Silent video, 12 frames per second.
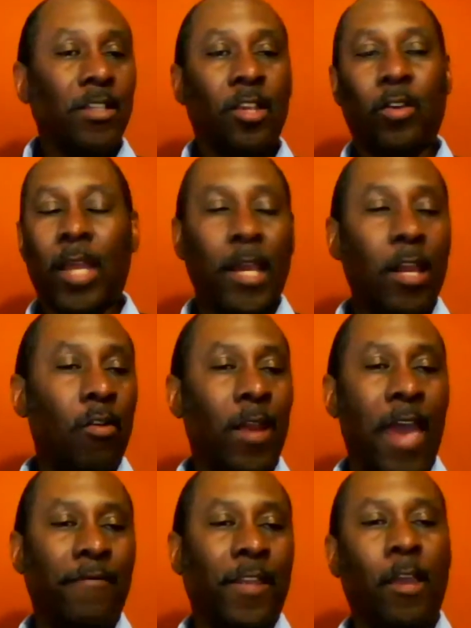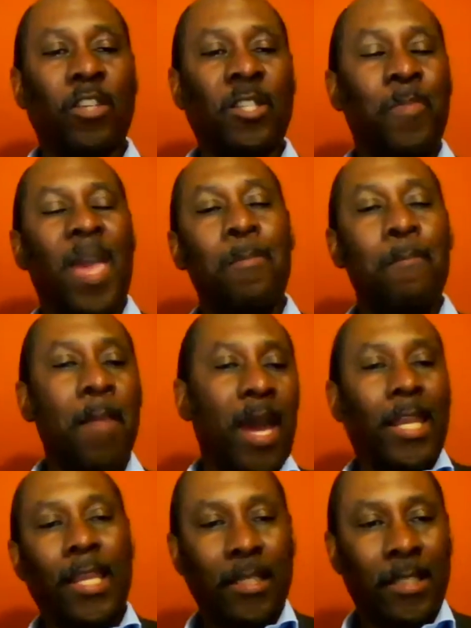so they don't have to go spend
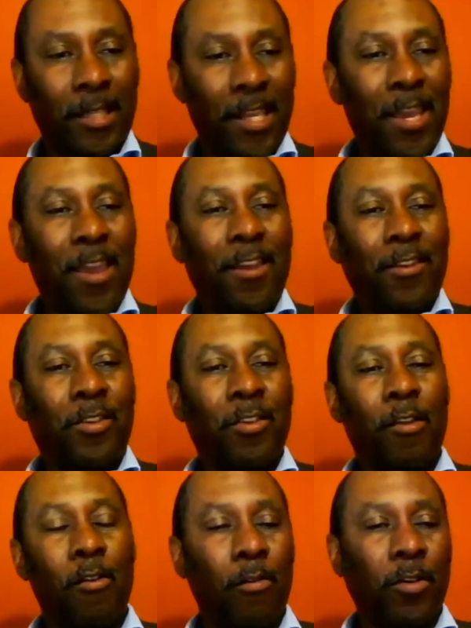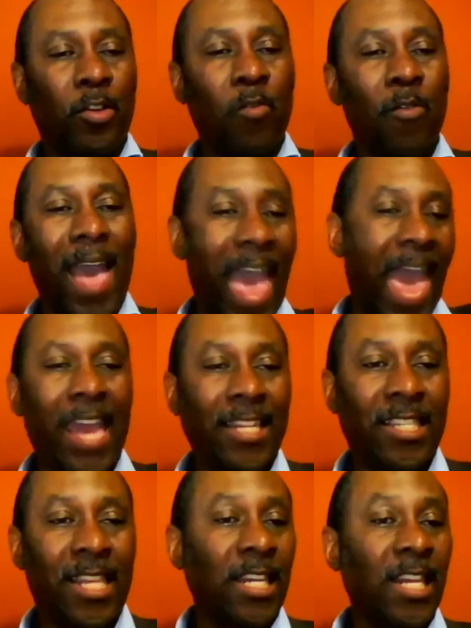monies to go do
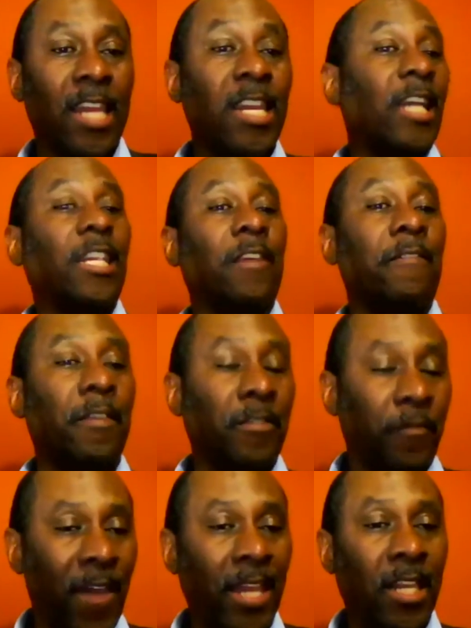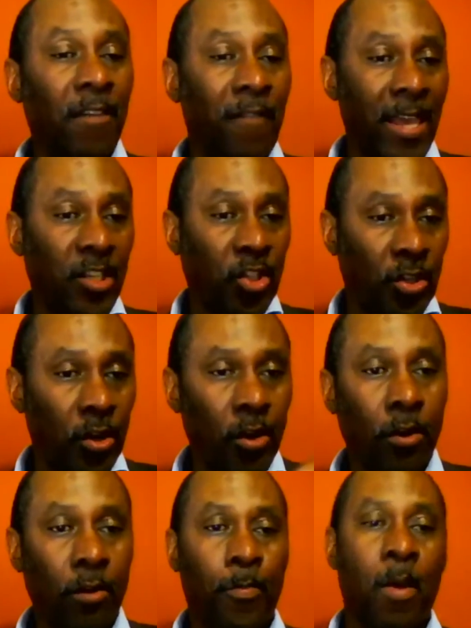ads that are not as effective as
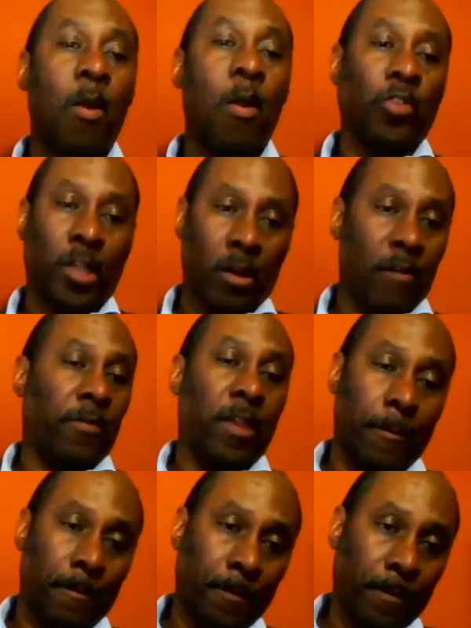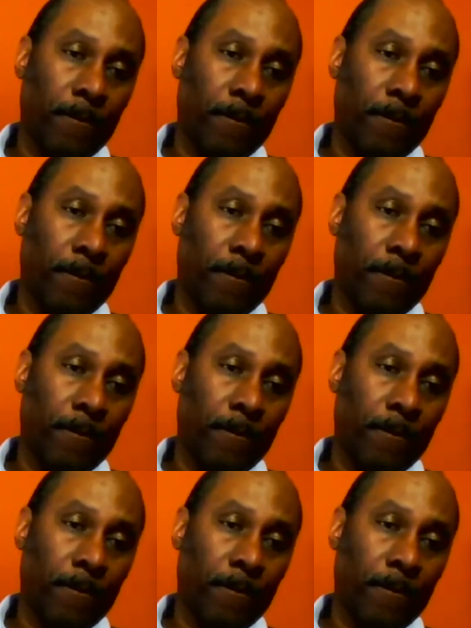your promotion of them.